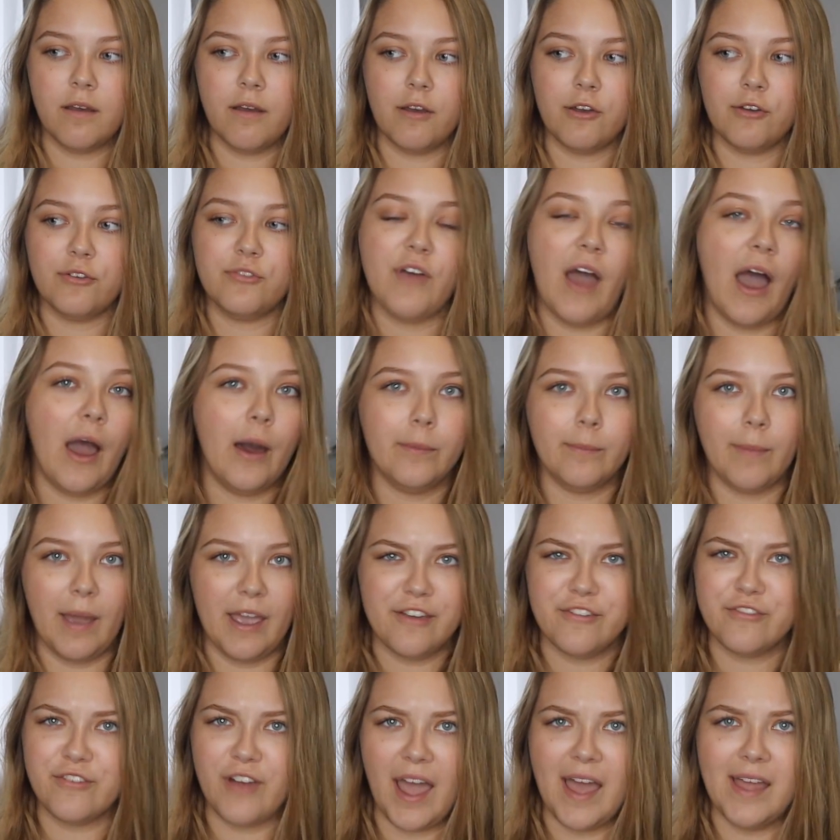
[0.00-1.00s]
found
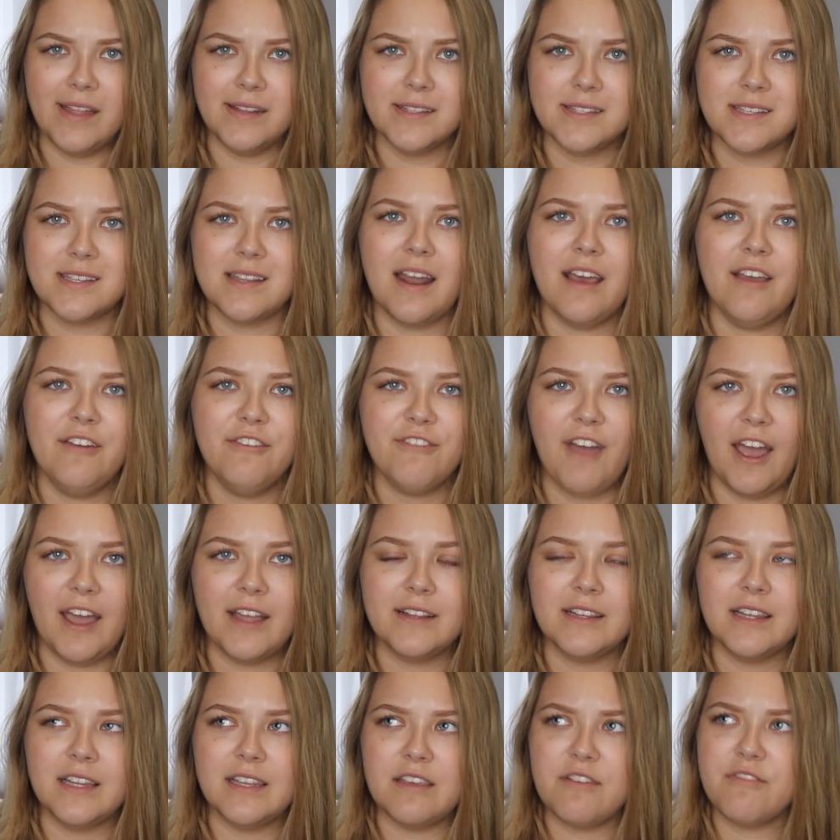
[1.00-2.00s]
my friends, and I
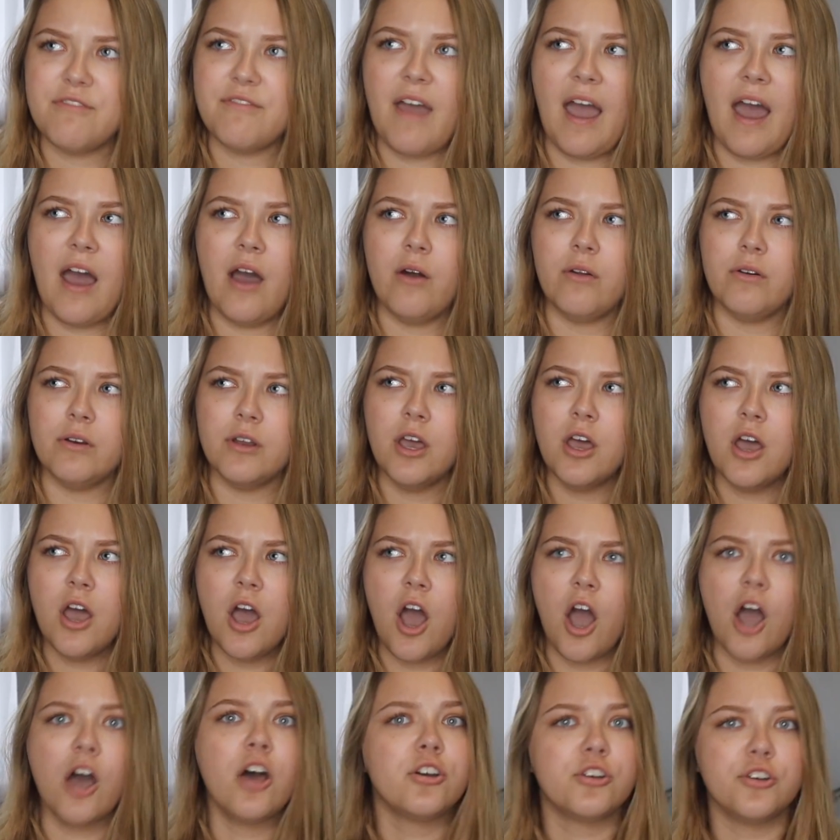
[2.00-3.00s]
finally found
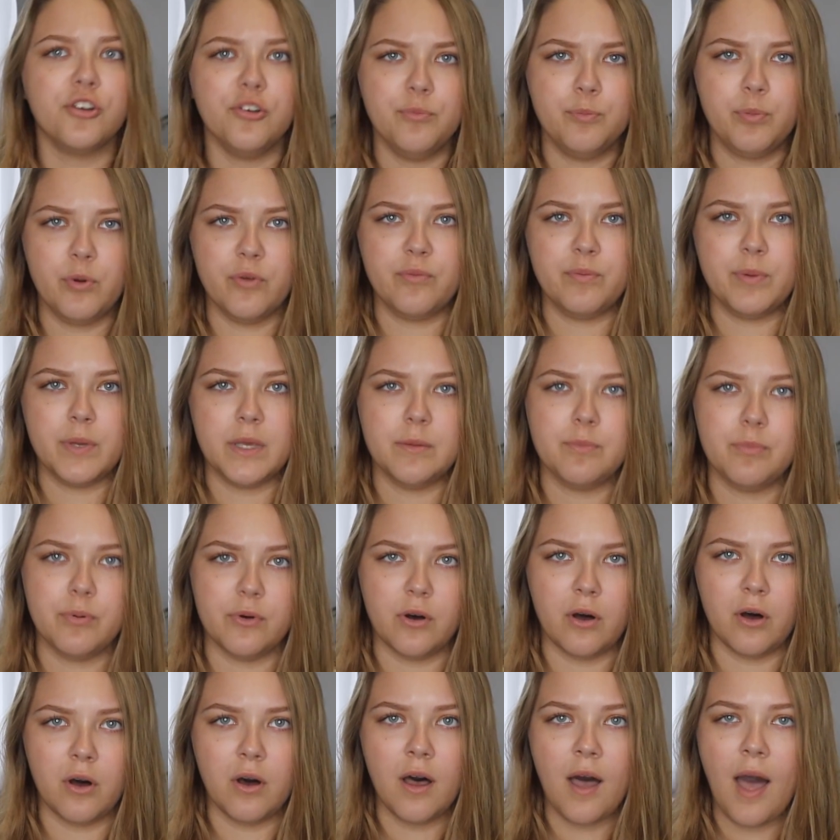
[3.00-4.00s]
a group of
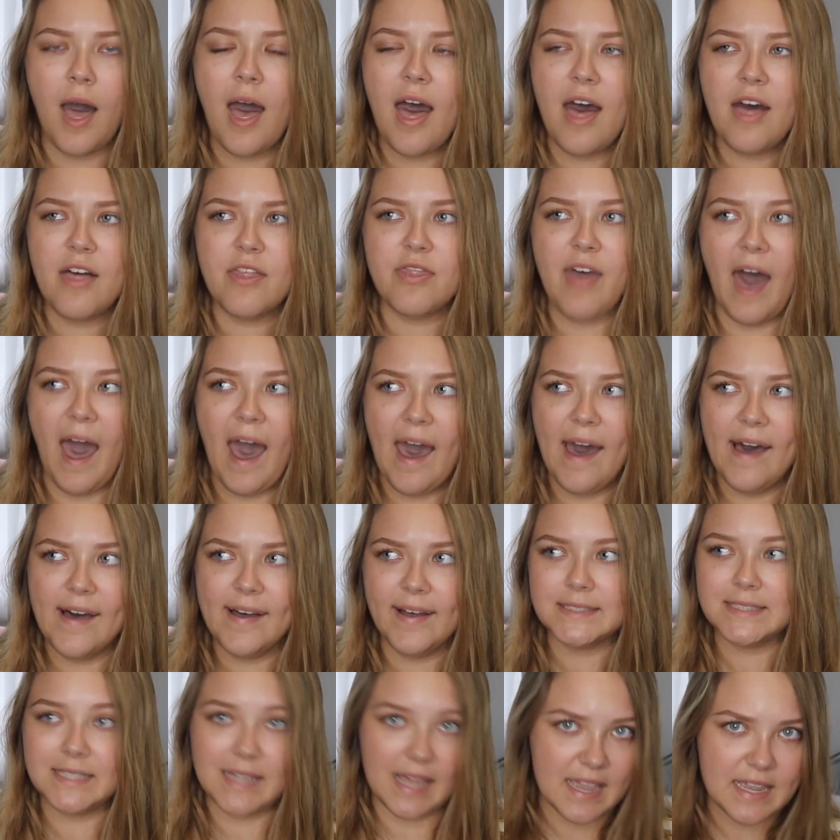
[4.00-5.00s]
people that
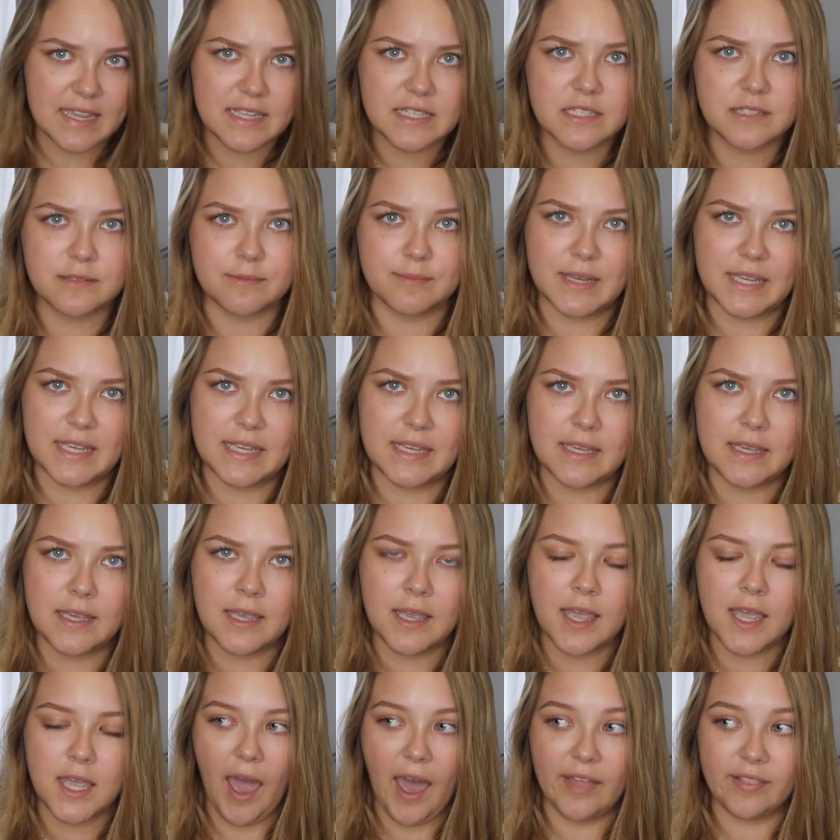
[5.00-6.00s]
liked me
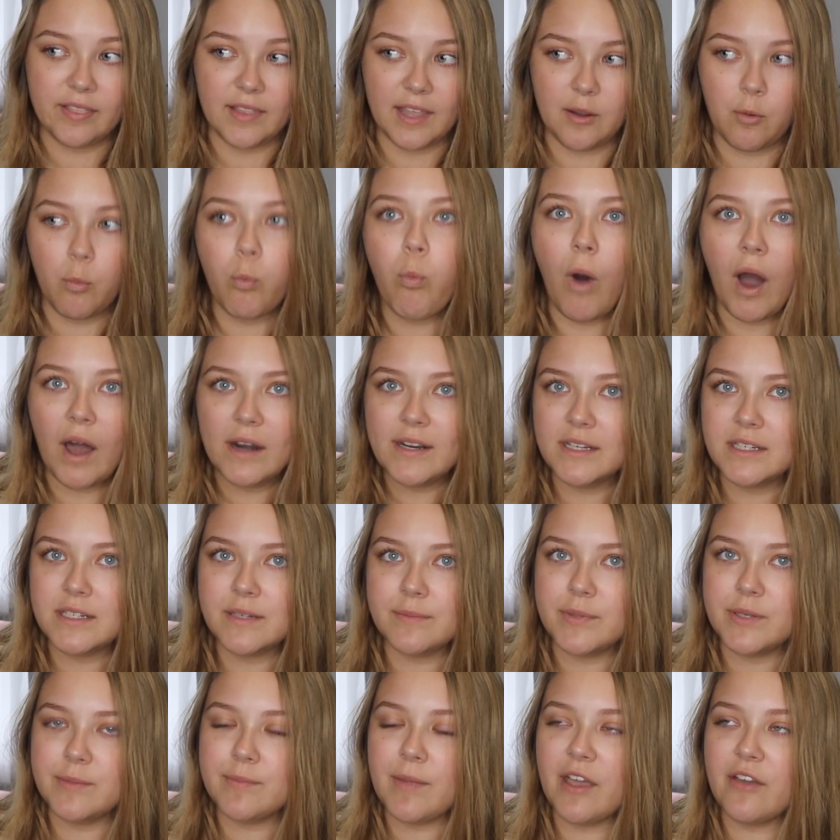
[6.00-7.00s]
and wanted to
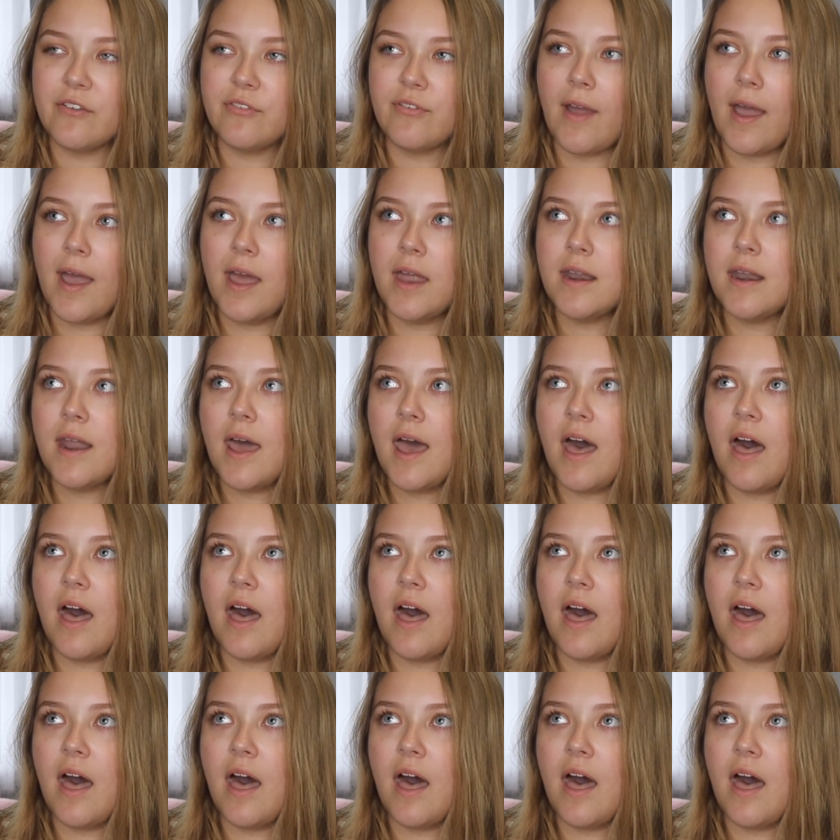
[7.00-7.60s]
be my friend.